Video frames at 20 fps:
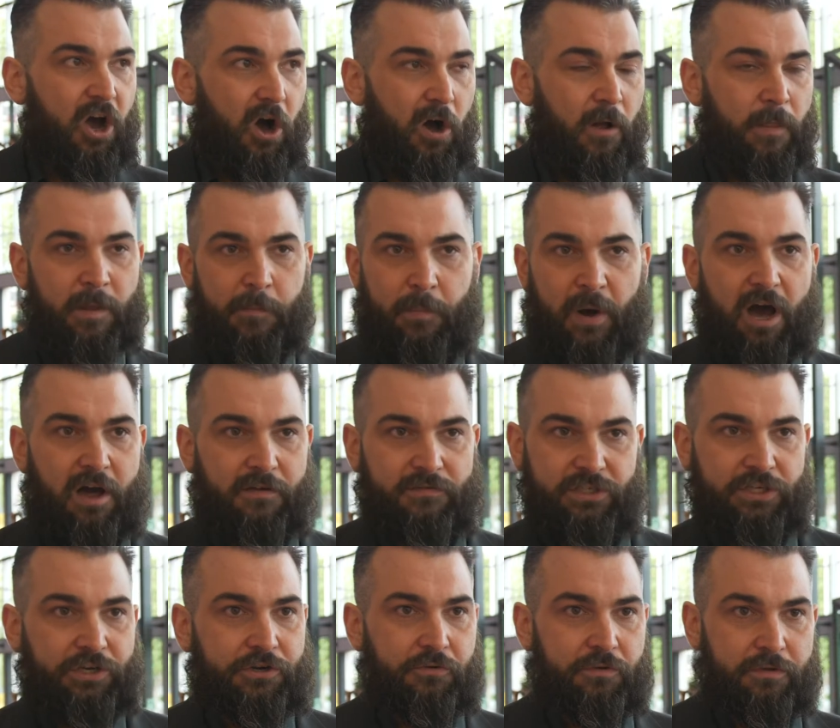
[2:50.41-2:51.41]
on the path
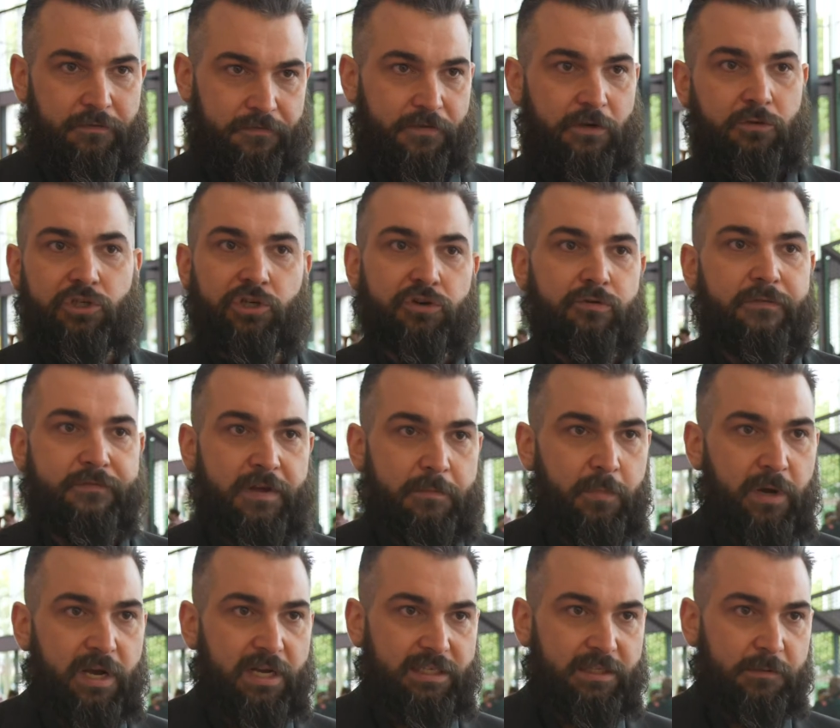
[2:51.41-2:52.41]
to the future of
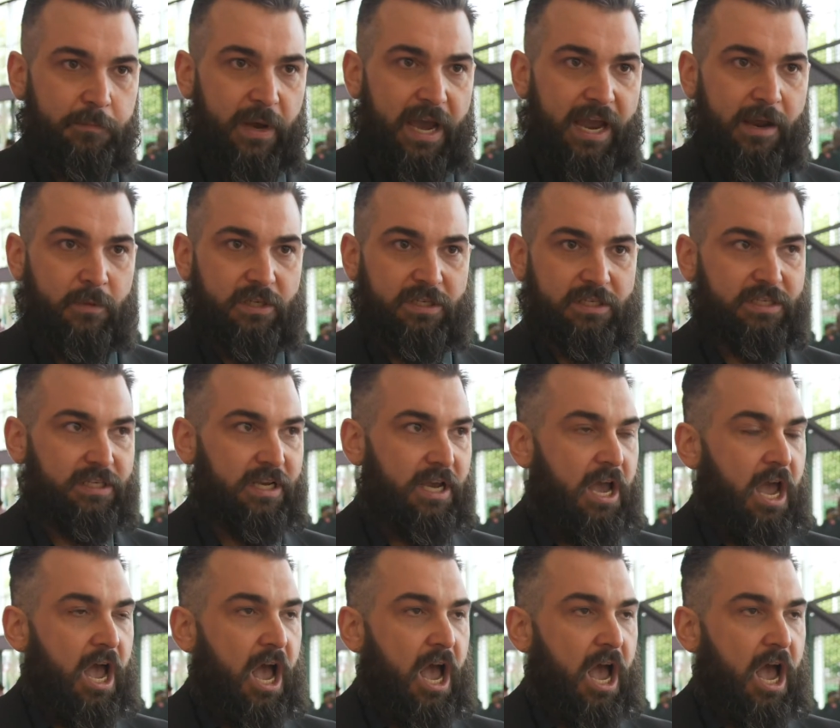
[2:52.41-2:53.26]
in-person payments